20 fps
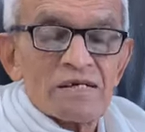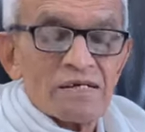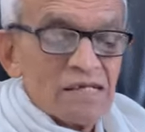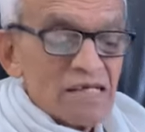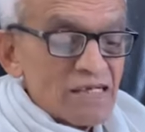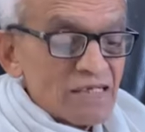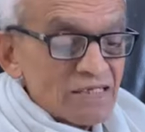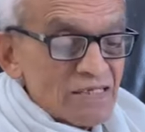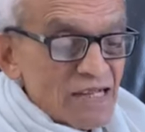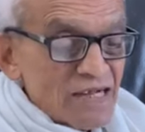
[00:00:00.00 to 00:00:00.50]

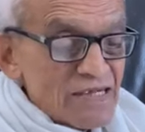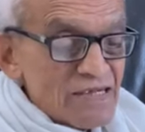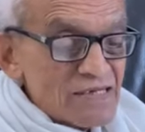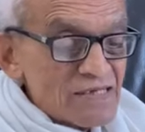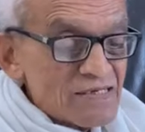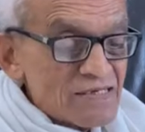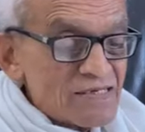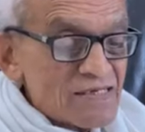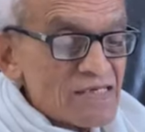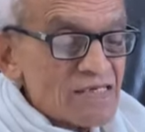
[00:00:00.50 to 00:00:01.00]
death and
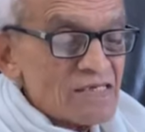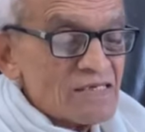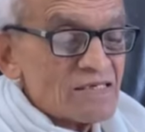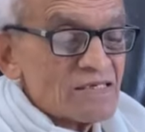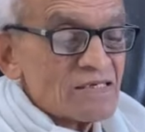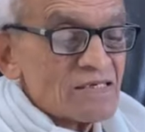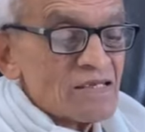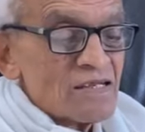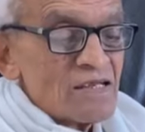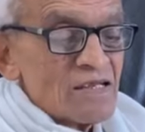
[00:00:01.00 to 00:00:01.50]

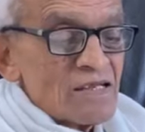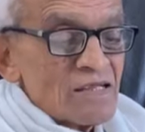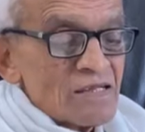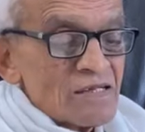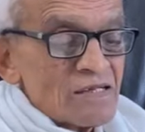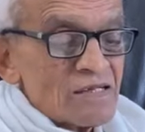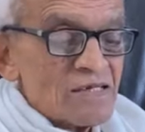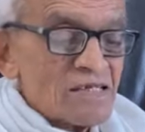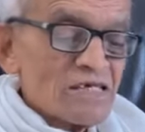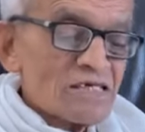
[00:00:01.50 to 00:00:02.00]
disease
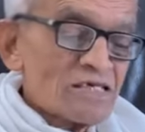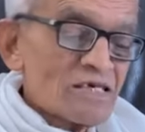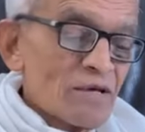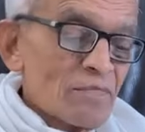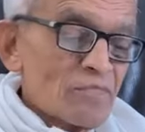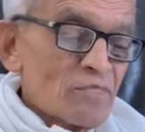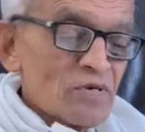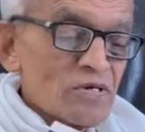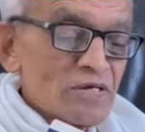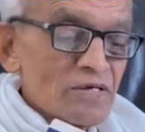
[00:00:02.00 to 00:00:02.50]

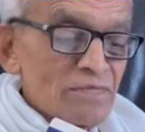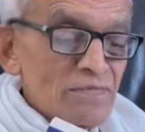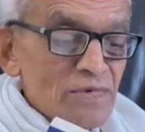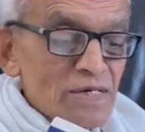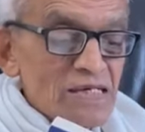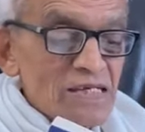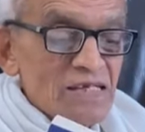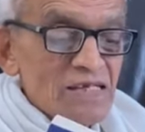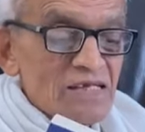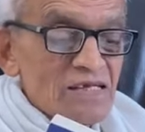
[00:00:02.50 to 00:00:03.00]
disappear
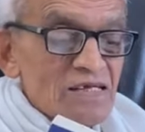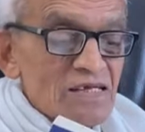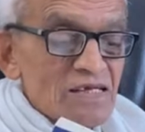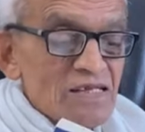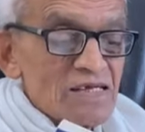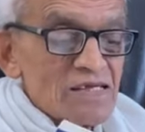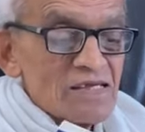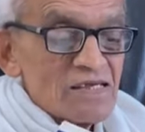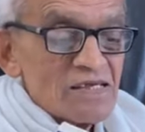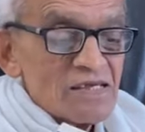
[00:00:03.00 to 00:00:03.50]

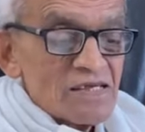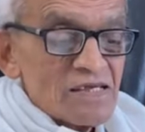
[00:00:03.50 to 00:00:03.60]
materially